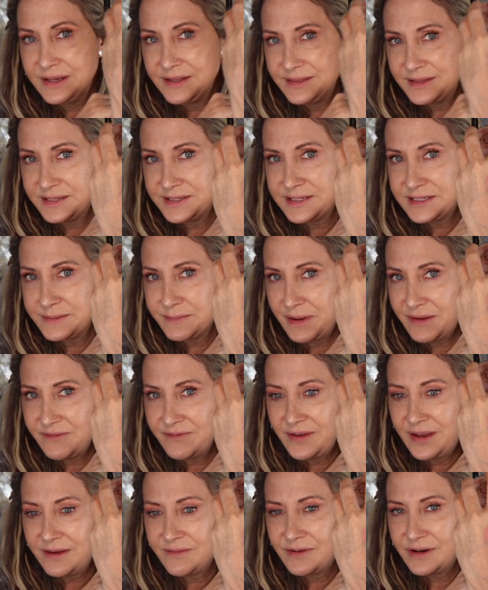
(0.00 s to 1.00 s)
This is my
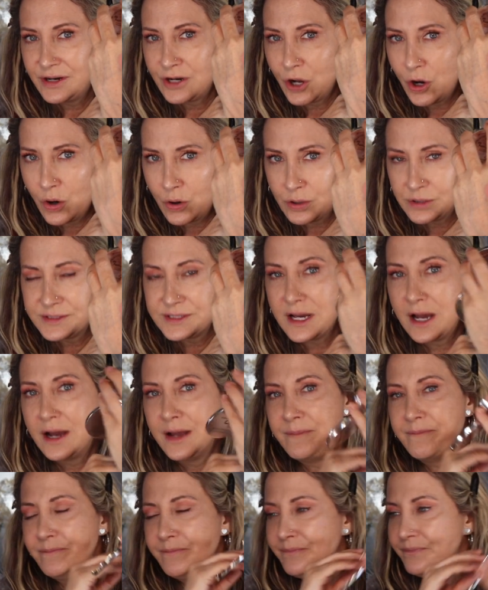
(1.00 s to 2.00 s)
favorite all time.